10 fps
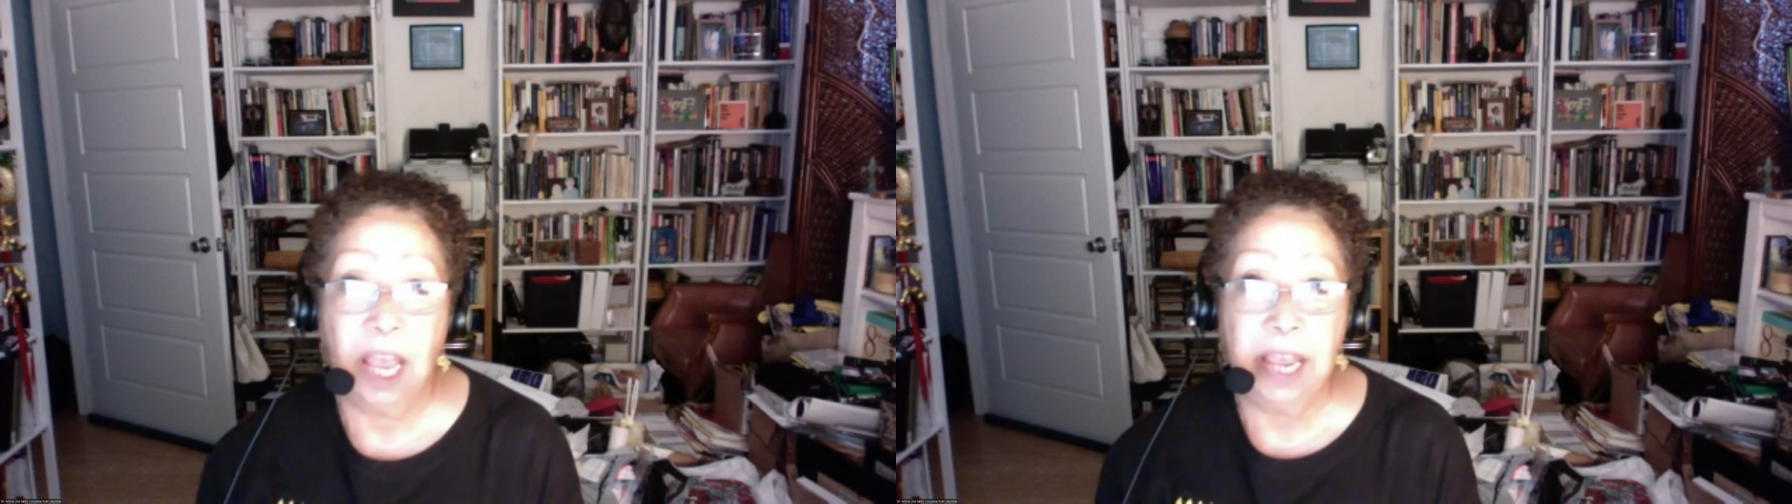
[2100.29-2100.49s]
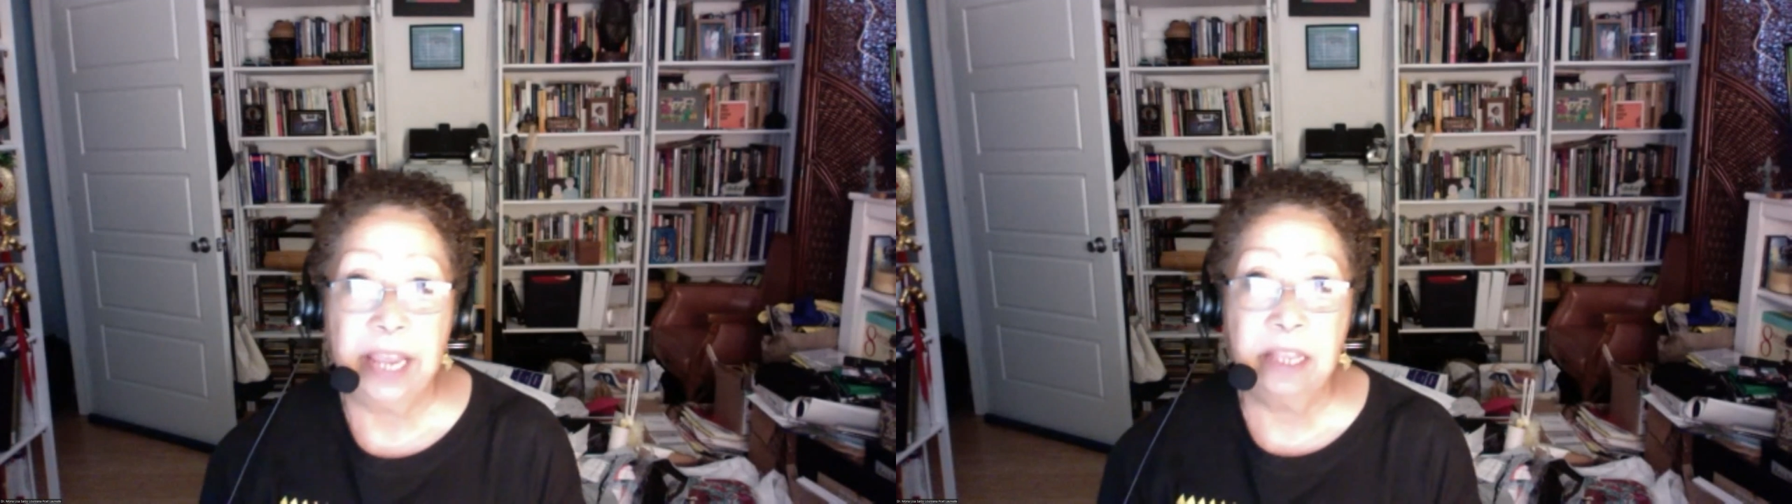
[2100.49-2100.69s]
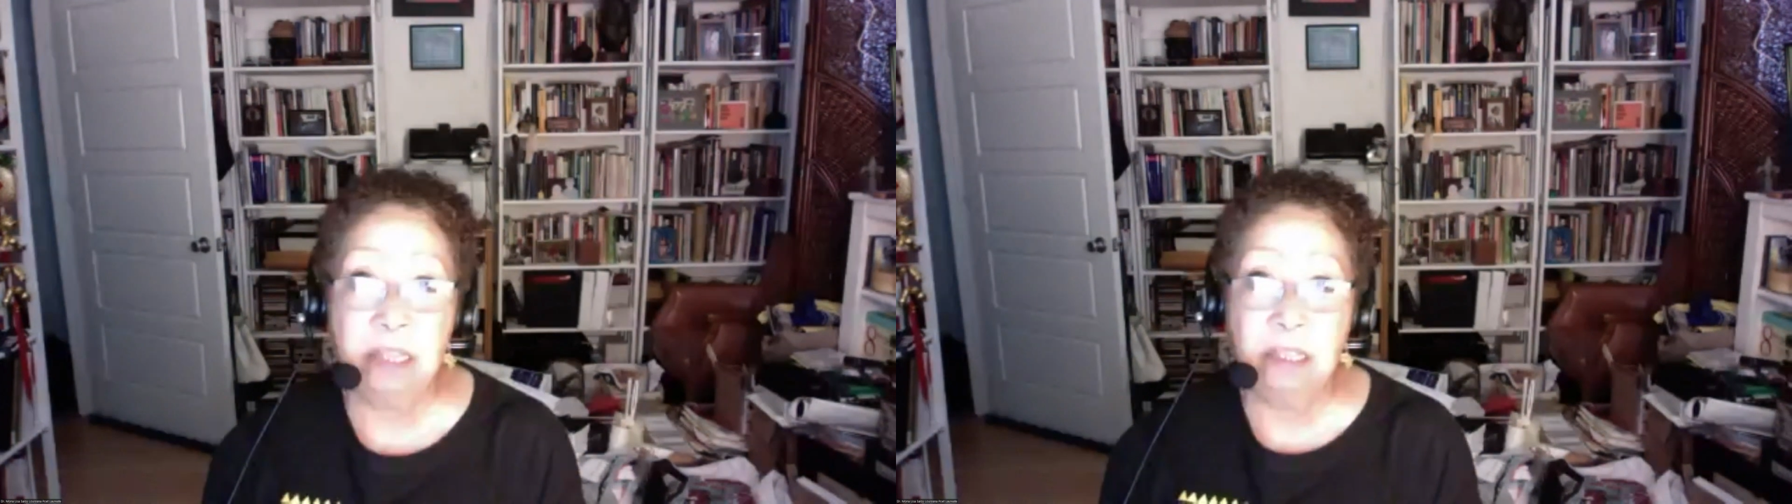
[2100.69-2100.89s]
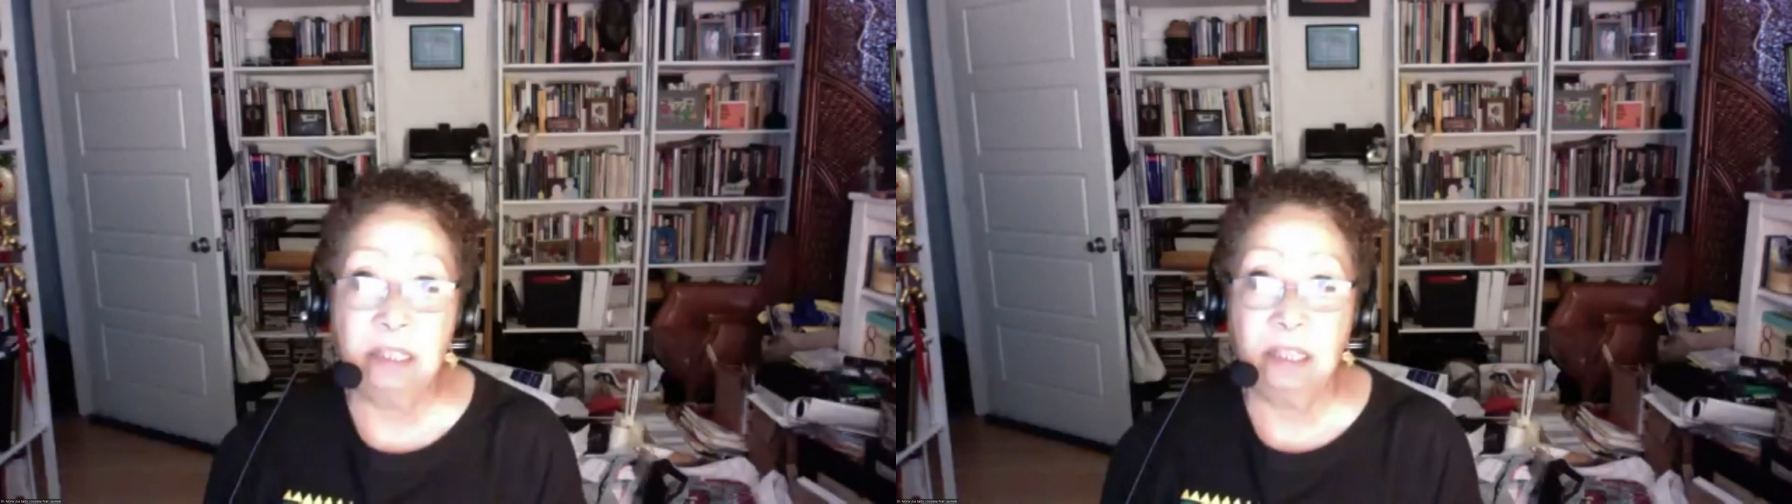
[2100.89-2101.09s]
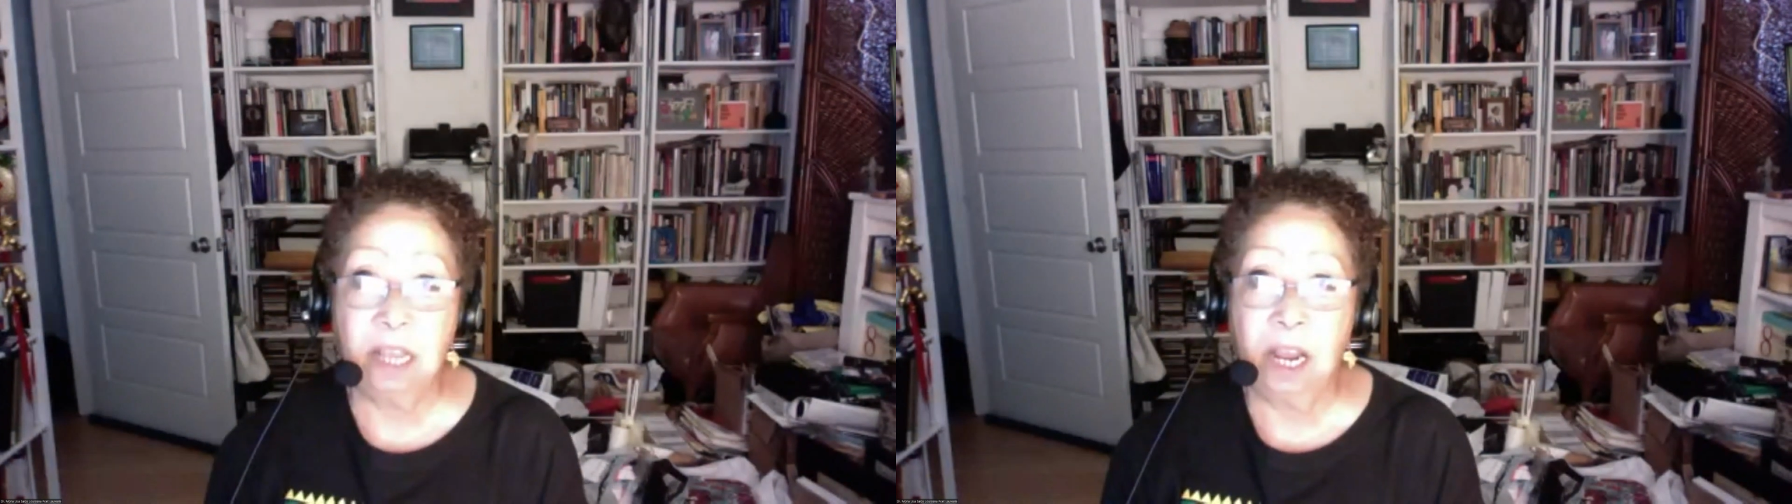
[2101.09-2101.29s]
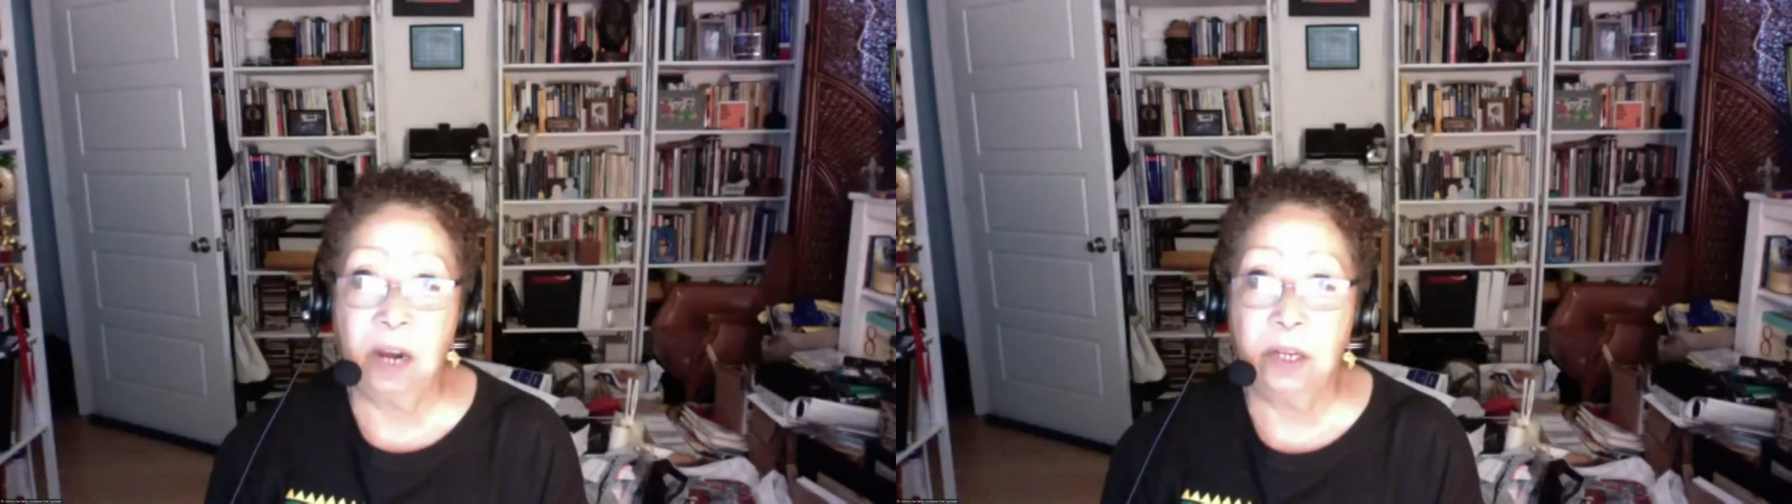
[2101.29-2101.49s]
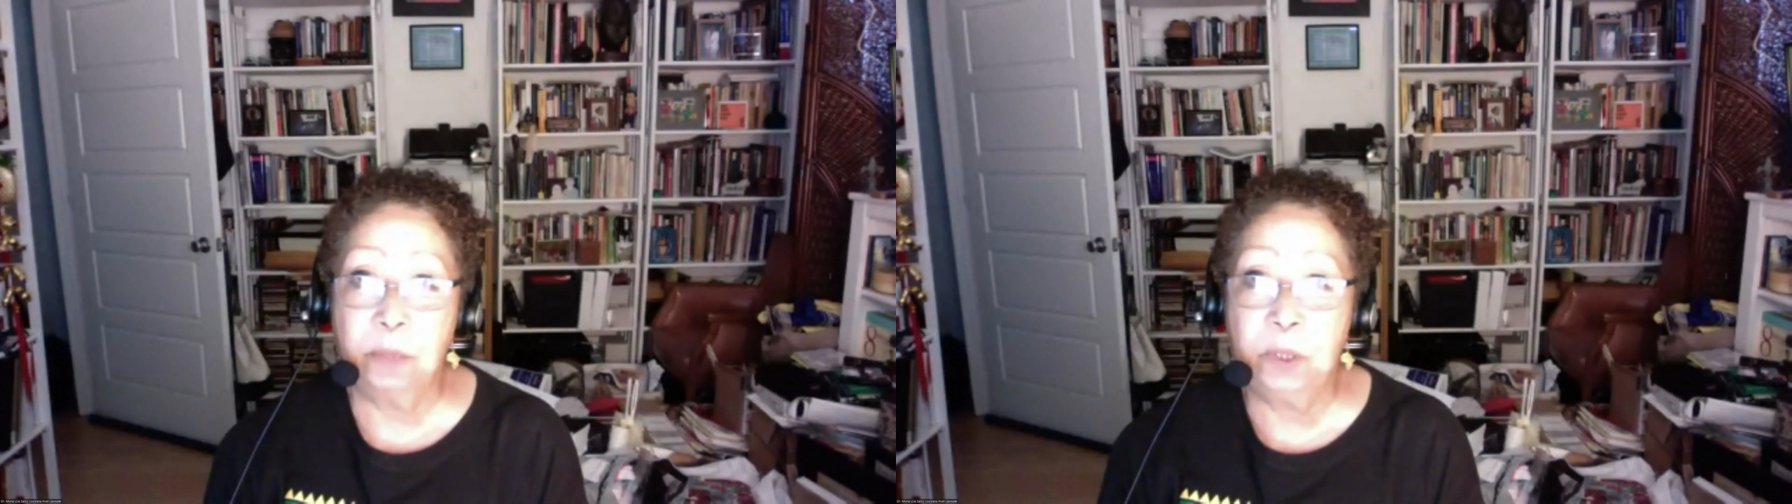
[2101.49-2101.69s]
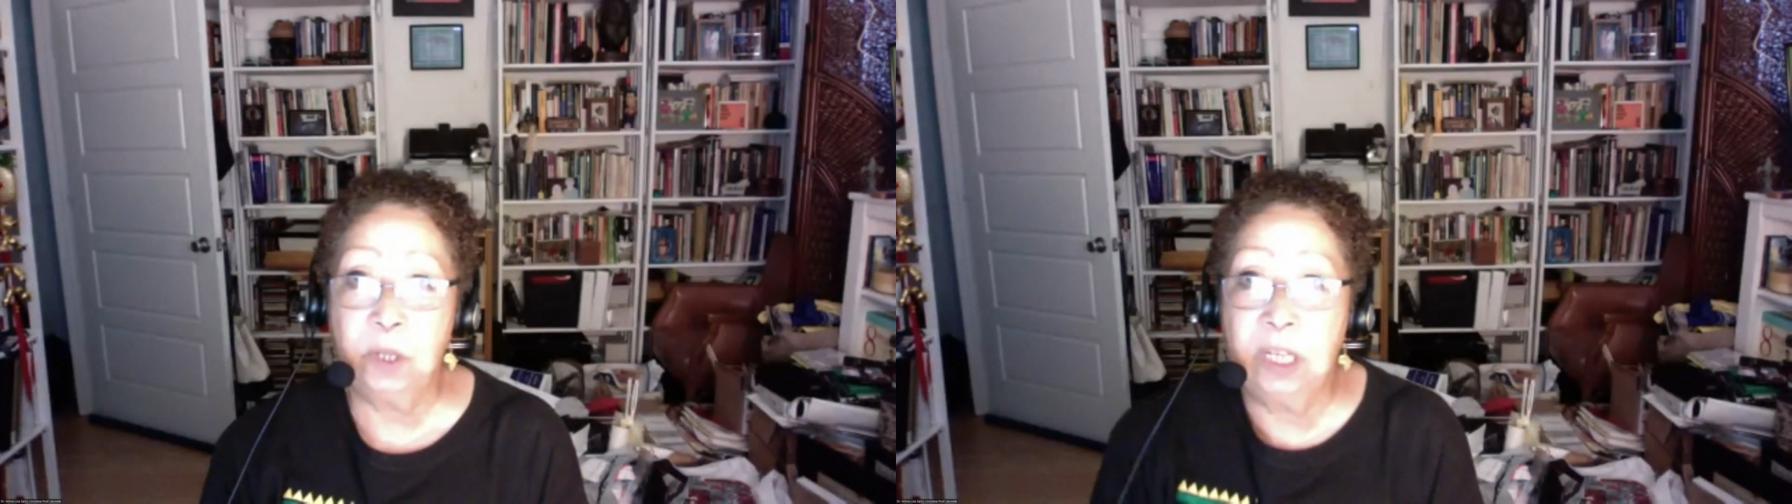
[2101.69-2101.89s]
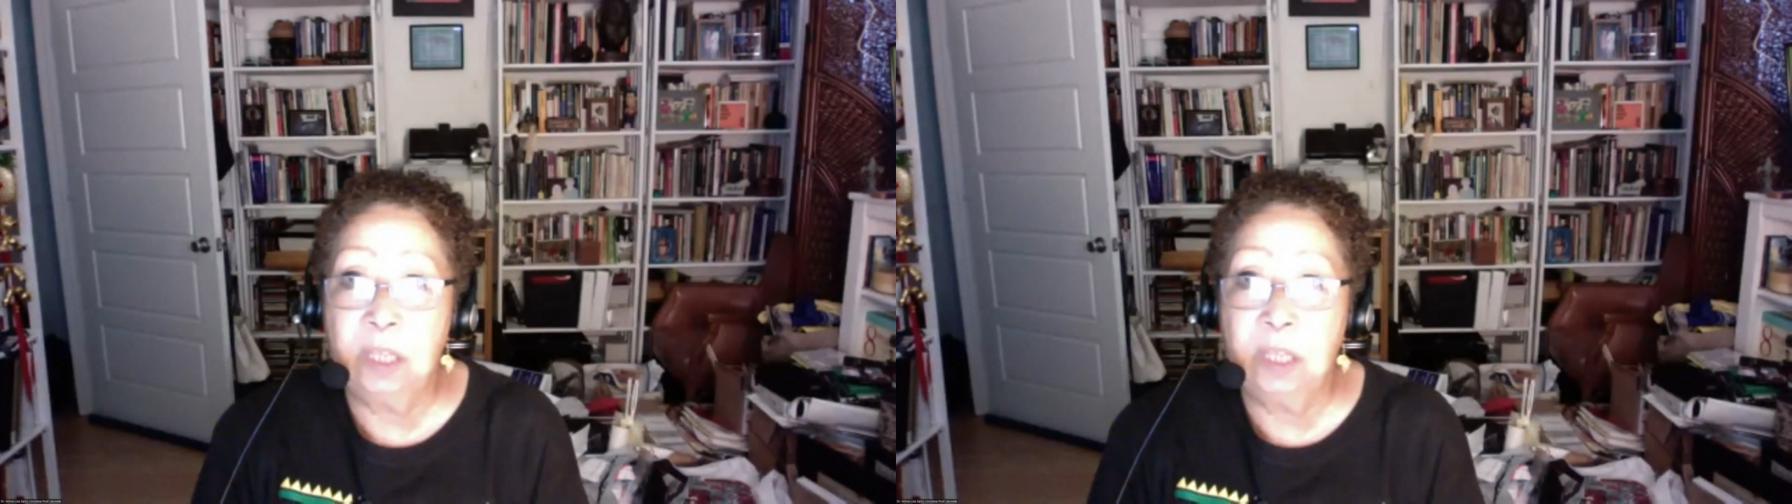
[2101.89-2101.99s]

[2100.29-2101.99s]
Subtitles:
in our community,